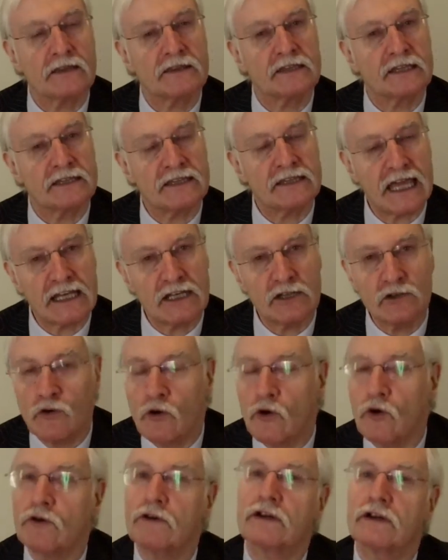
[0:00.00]
The then
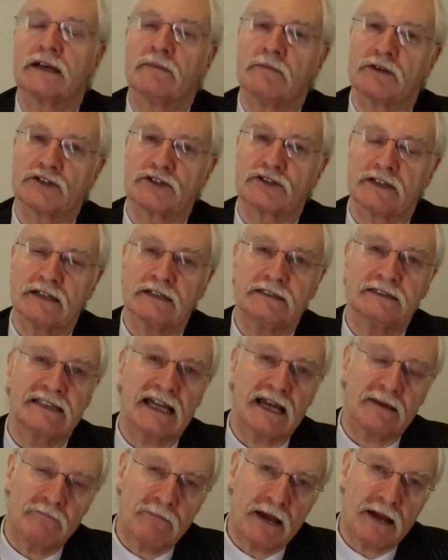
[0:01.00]
Law Commissioner,
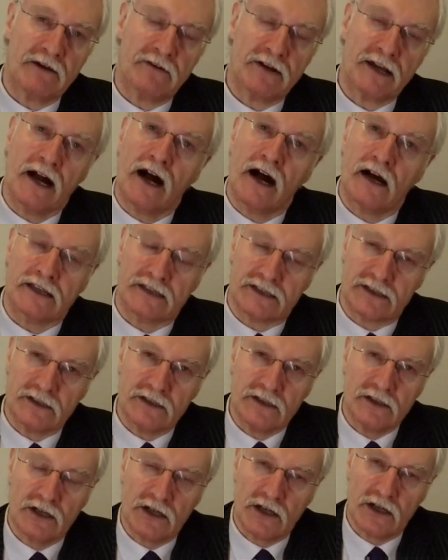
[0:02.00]
Dame Mary
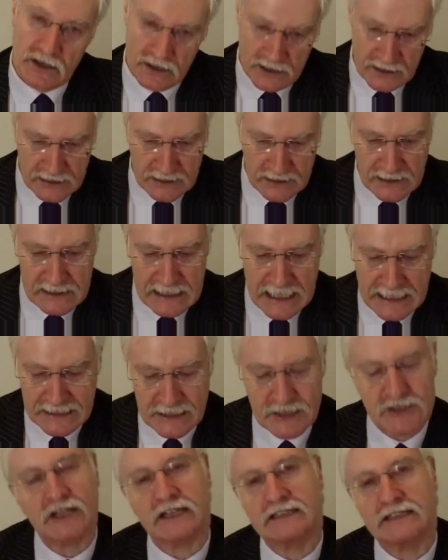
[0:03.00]
Arden,
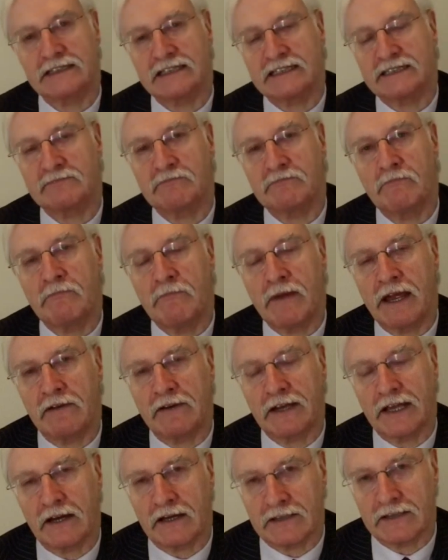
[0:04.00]
Lady Justice
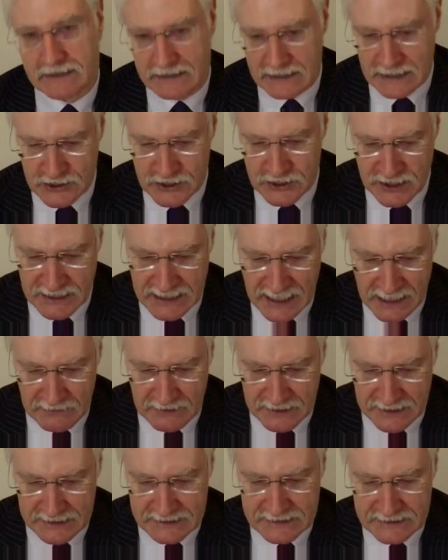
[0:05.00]
Mary Arden as she
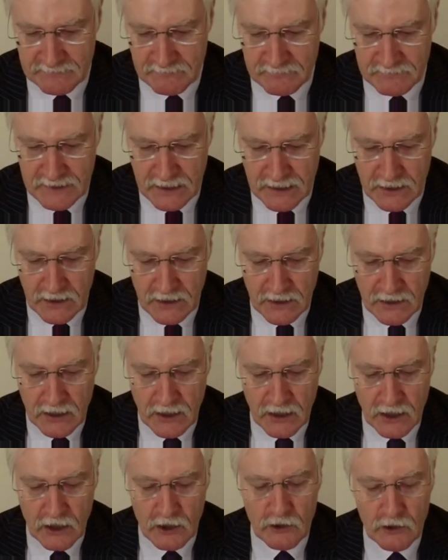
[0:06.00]
now is,
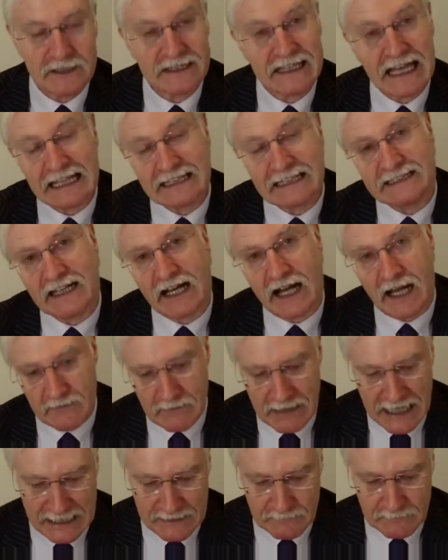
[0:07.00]
who at that
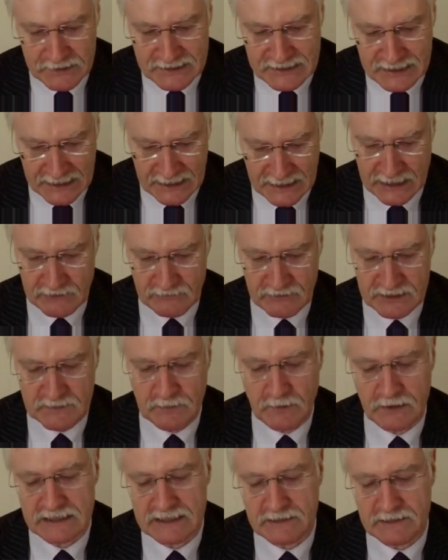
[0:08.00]
time had particular
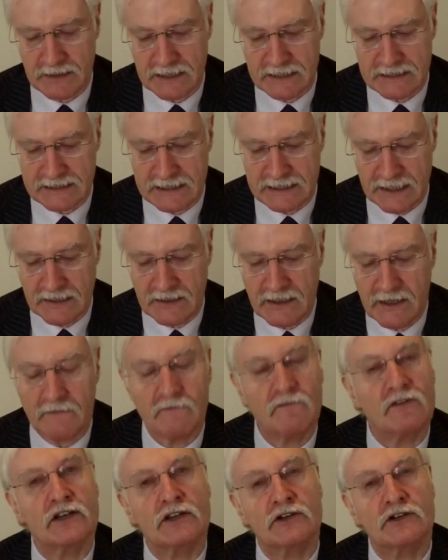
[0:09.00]
responsibility
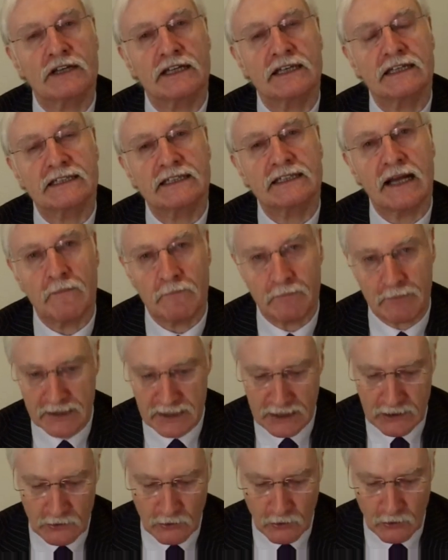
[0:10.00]
for looking at
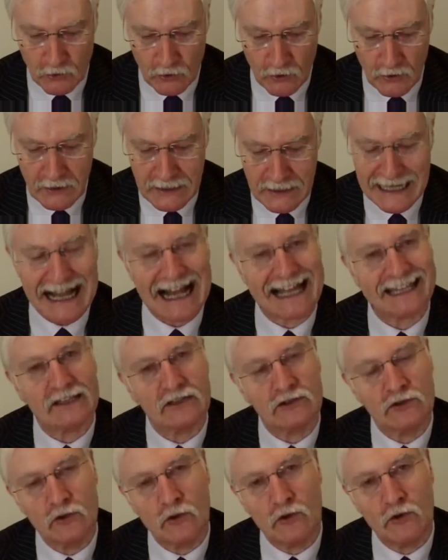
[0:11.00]
company law at
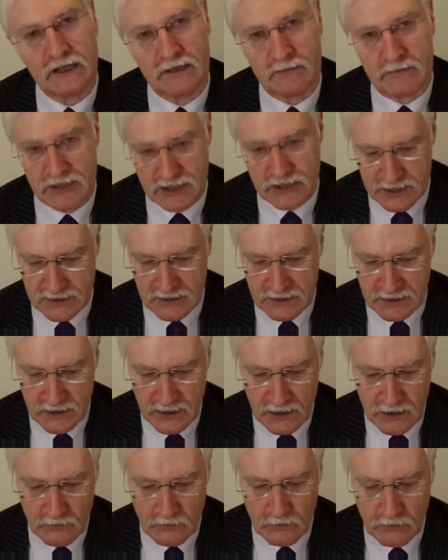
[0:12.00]
the Law Commission,
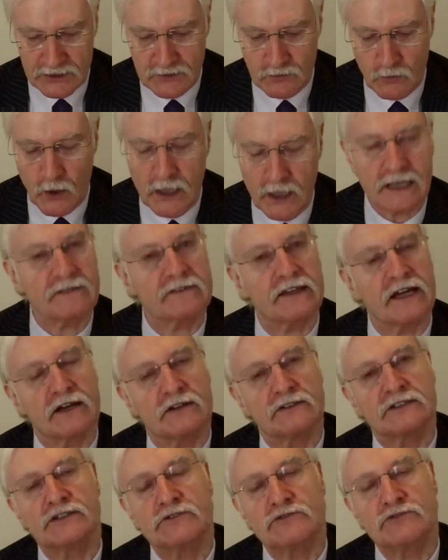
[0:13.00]
was one of
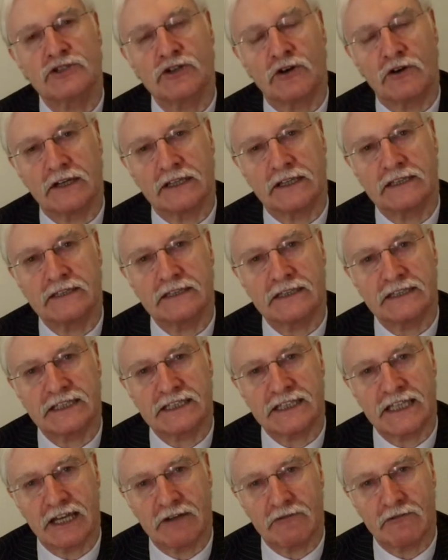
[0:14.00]
those who joined the
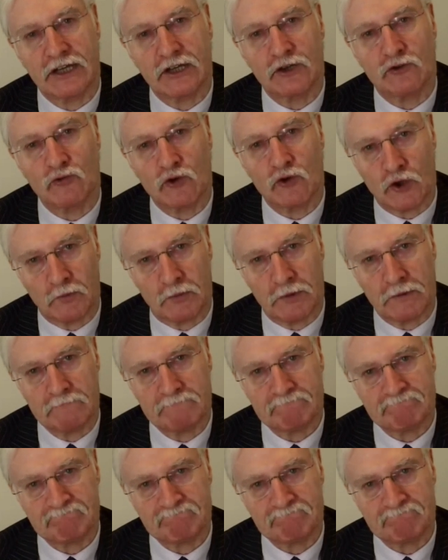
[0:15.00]
steering group.